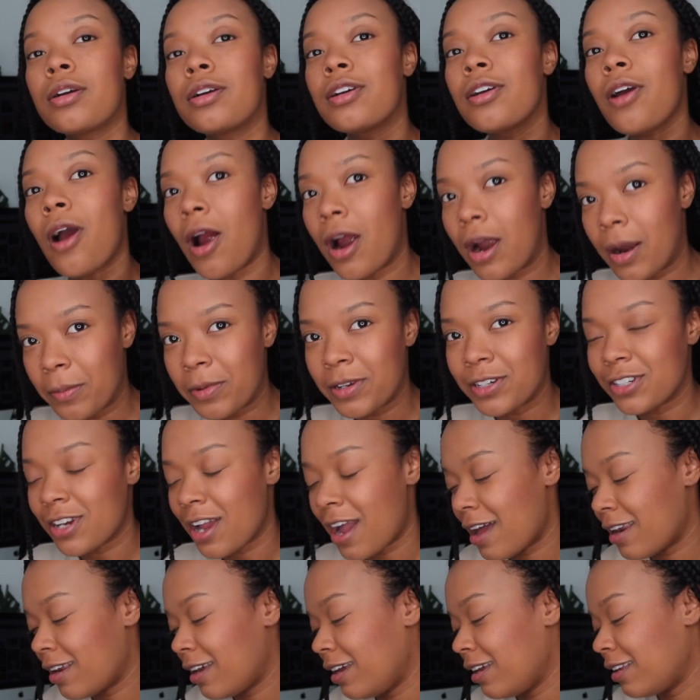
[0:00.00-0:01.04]
garbage
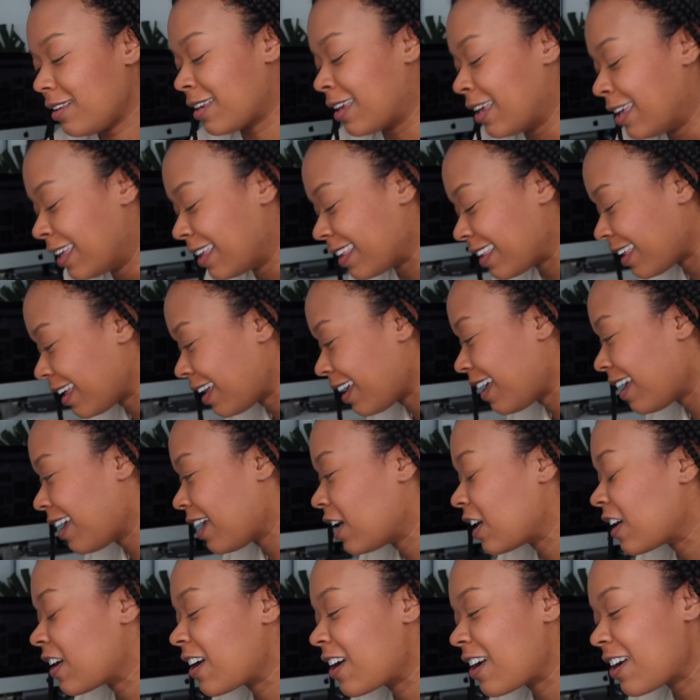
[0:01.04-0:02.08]
at
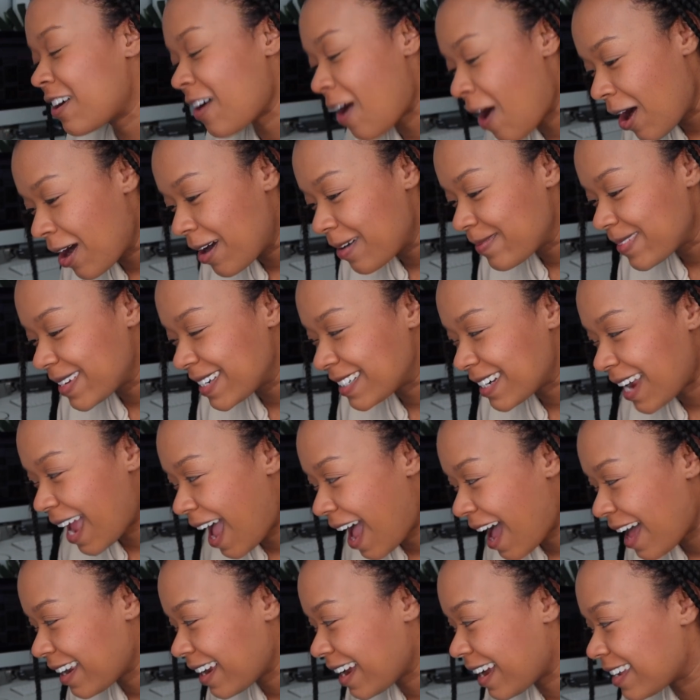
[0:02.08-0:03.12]

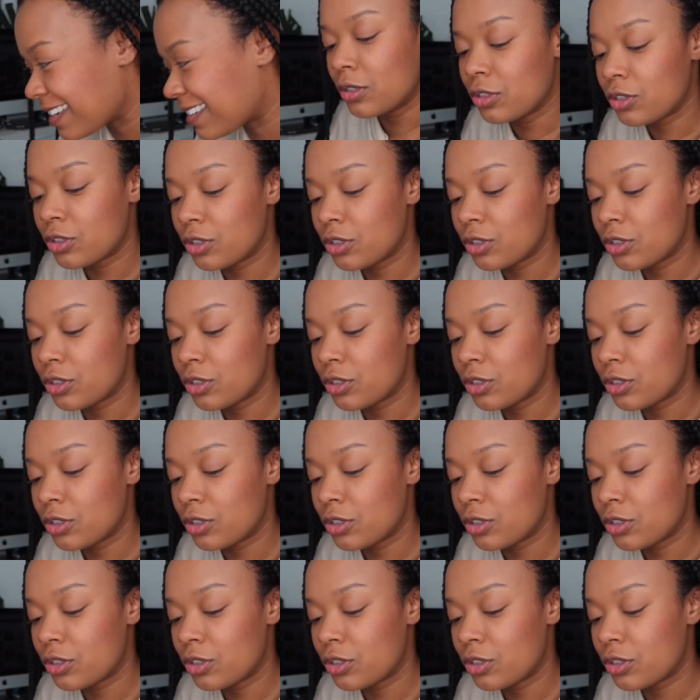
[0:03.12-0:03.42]
it.